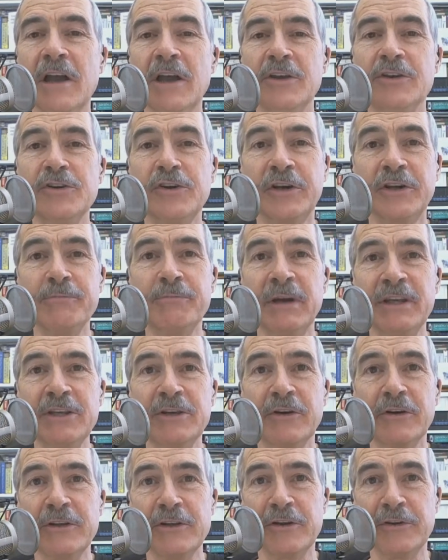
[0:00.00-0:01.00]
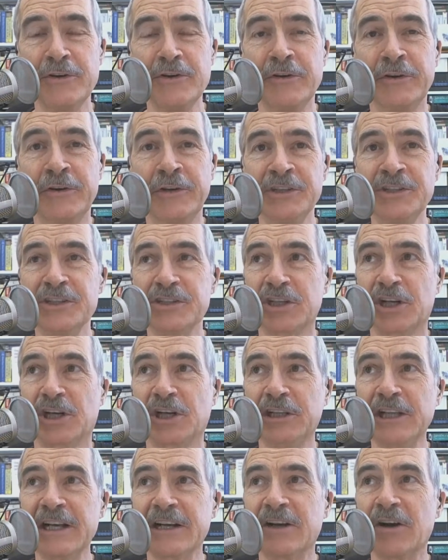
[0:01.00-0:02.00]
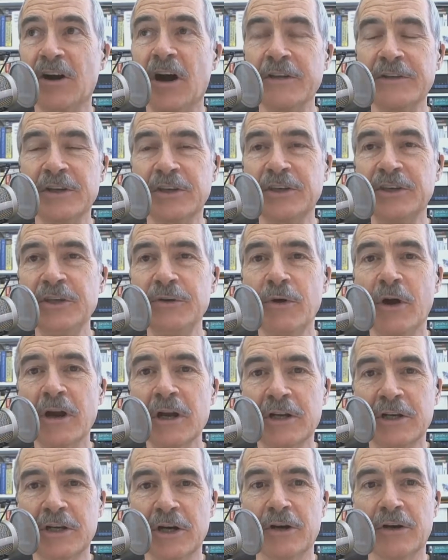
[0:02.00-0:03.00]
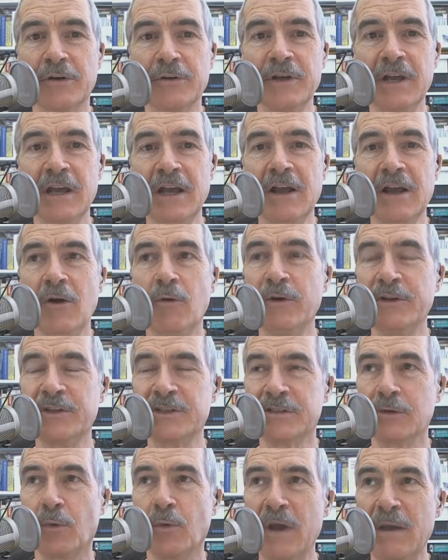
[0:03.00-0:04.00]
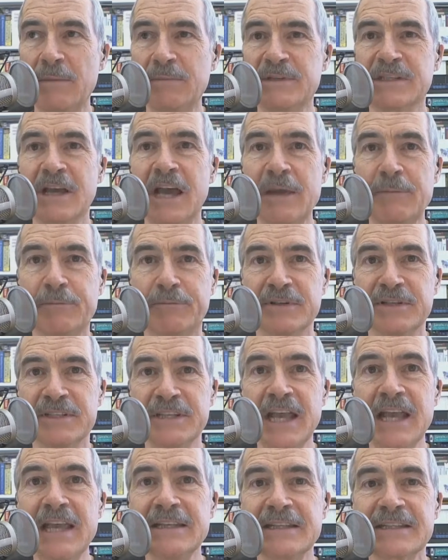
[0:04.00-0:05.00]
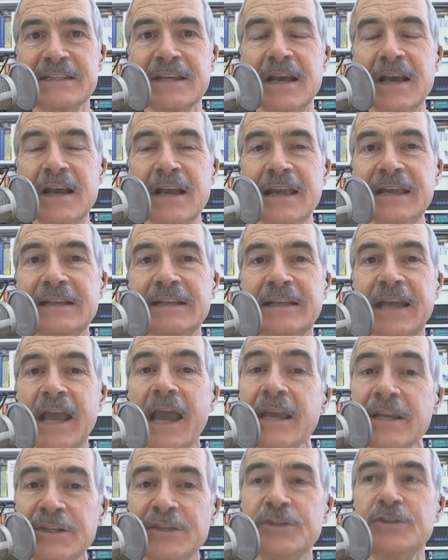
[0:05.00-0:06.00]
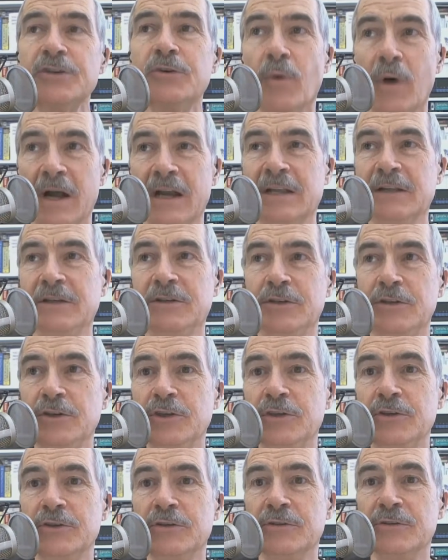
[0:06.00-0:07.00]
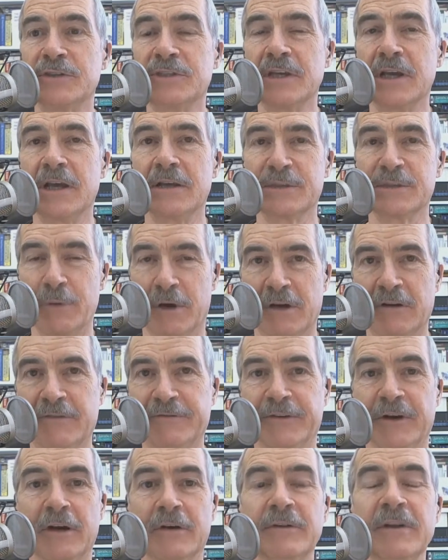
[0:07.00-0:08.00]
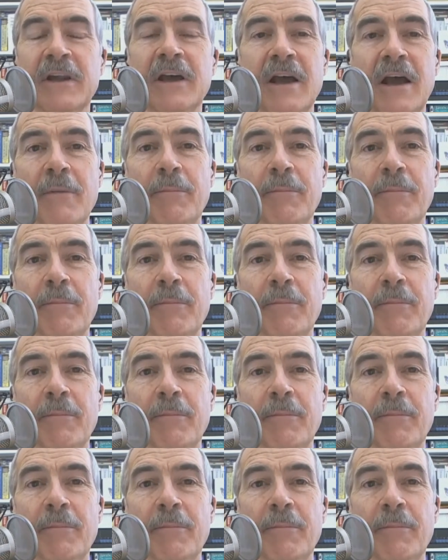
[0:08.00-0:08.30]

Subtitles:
you can just click on the QR code which the website presents in case you wanted to use a smartphone.